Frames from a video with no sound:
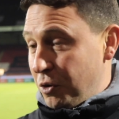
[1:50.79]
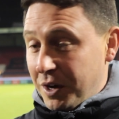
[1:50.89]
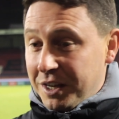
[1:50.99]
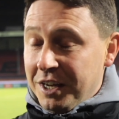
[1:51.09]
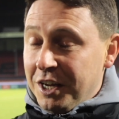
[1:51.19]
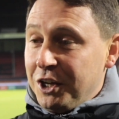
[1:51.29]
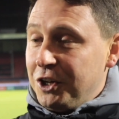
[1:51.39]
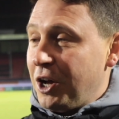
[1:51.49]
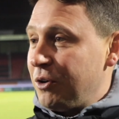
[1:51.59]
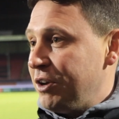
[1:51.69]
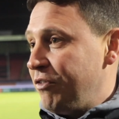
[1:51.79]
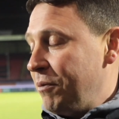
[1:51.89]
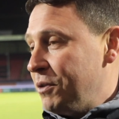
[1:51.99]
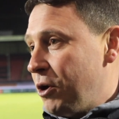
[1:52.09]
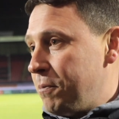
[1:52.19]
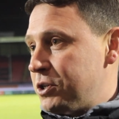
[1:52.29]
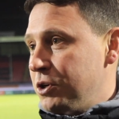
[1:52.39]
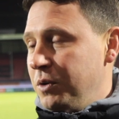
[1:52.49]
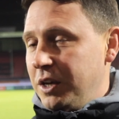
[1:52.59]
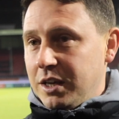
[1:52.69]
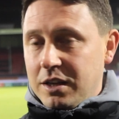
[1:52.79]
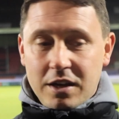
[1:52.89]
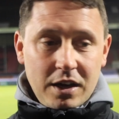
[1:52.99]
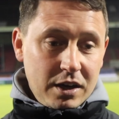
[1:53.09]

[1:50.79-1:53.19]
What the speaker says: away. You don't give up the opportunity.